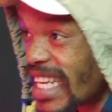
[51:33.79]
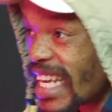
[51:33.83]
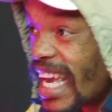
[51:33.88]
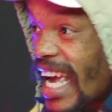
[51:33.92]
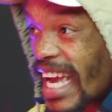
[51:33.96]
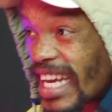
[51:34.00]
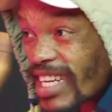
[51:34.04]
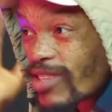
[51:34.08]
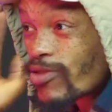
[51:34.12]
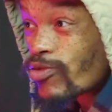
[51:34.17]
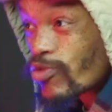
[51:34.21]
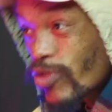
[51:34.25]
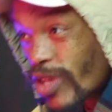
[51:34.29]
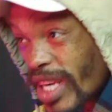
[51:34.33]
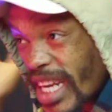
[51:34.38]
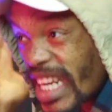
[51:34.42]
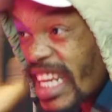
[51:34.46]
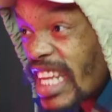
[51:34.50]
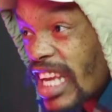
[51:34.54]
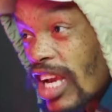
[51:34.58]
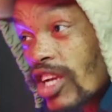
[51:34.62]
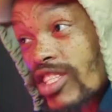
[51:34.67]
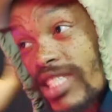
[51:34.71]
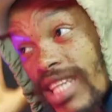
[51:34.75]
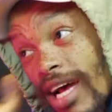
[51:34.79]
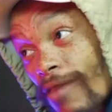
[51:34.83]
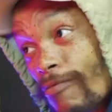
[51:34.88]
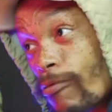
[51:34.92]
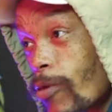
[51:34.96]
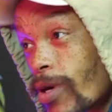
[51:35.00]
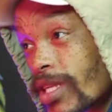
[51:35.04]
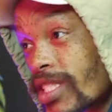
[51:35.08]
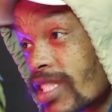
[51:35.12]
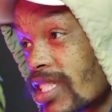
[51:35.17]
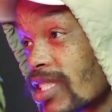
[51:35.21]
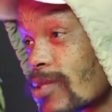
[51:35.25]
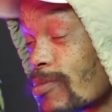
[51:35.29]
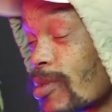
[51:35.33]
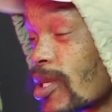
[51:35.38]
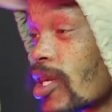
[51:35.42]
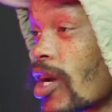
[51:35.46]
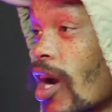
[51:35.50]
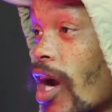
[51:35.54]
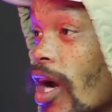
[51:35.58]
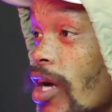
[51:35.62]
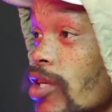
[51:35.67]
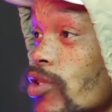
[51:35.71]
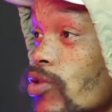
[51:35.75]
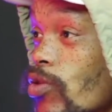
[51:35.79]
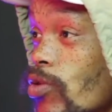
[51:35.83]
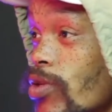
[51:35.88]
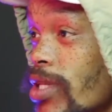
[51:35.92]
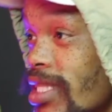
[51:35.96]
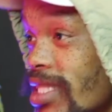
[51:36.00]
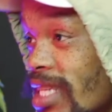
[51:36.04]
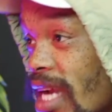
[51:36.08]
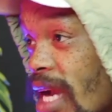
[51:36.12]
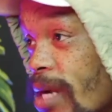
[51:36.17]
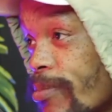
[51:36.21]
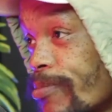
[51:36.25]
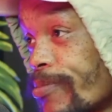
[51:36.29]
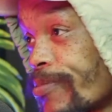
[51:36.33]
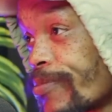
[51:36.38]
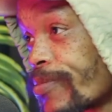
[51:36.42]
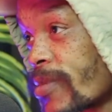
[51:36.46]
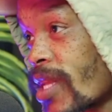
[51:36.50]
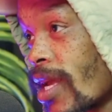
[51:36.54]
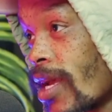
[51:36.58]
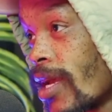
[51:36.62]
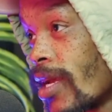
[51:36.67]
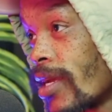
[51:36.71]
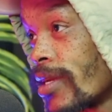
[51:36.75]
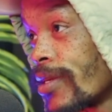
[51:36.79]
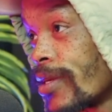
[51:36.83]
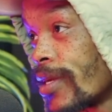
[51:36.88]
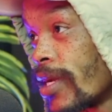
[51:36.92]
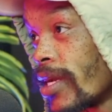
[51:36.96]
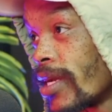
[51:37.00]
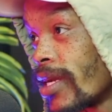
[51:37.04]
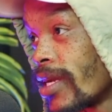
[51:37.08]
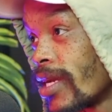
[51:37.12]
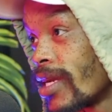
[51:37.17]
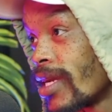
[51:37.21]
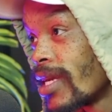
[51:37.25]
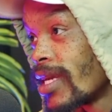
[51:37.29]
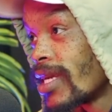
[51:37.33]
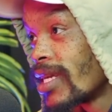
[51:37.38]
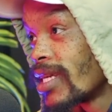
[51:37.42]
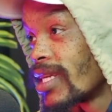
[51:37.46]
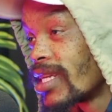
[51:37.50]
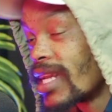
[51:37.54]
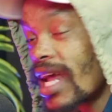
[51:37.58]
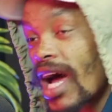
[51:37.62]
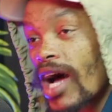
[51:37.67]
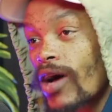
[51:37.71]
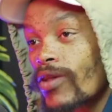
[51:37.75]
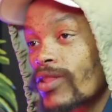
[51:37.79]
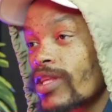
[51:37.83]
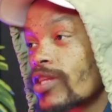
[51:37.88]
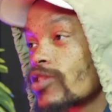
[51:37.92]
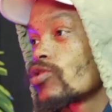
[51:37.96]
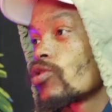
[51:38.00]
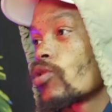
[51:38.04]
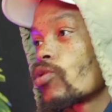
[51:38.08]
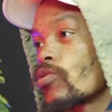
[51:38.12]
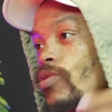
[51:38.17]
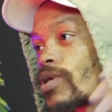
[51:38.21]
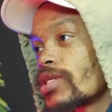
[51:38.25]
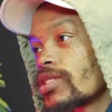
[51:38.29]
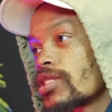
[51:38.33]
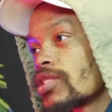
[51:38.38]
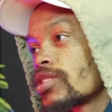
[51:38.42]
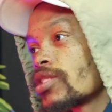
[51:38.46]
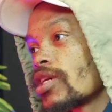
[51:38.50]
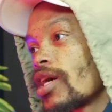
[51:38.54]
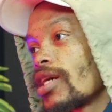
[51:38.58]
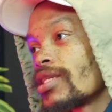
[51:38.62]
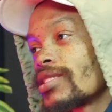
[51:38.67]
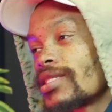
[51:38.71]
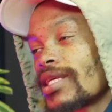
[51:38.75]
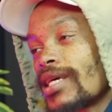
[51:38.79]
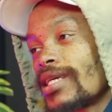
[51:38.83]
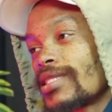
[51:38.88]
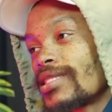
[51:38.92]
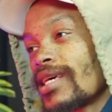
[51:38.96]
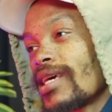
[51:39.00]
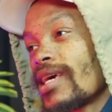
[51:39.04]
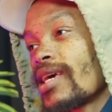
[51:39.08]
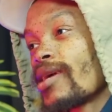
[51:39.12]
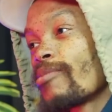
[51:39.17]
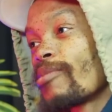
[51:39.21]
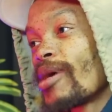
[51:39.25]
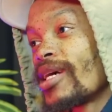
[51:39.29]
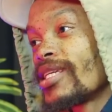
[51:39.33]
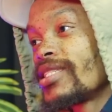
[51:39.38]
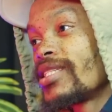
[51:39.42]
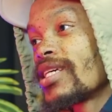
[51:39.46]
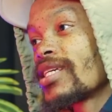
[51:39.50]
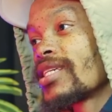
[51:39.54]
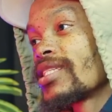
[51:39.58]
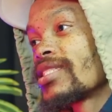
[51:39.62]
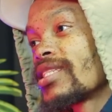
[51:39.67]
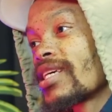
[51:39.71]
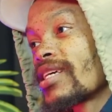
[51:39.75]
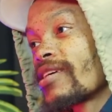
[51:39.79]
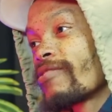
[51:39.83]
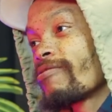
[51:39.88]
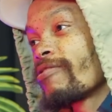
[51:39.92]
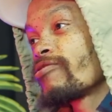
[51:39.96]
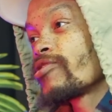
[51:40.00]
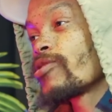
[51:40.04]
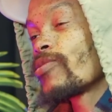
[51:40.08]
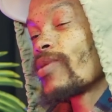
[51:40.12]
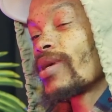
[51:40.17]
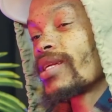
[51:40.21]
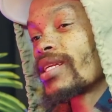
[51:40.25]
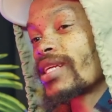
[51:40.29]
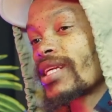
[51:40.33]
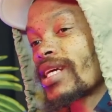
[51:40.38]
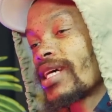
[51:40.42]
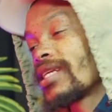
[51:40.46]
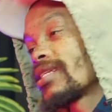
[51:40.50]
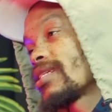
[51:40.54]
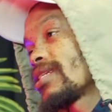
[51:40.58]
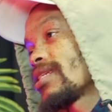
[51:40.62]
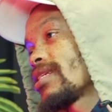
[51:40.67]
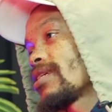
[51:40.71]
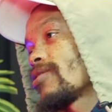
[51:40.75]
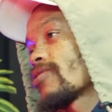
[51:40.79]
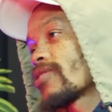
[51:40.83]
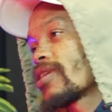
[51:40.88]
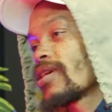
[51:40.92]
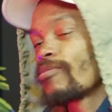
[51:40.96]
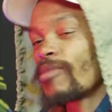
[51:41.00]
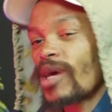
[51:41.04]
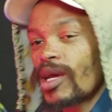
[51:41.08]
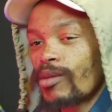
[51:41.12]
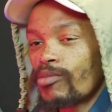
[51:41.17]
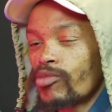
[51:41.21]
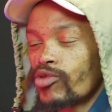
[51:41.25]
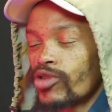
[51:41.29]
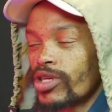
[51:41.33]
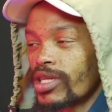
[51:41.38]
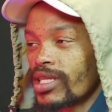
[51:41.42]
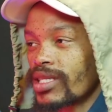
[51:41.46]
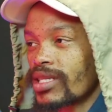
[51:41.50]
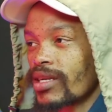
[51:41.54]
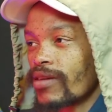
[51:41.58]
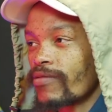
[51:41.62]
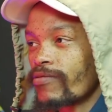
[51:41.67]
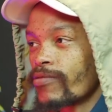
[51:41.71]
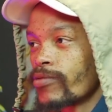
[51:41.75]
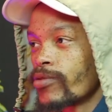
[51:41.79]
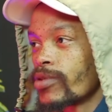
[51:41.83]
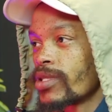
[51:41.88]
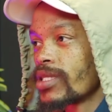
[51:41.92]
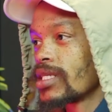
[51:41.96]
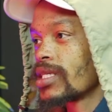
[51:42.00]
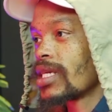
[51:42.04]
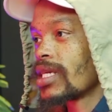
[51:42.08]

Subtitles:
really tough questions being asked all the time. Now there's no questions asked. SAA by saying 51 rand. Okay, by Buisa Futi,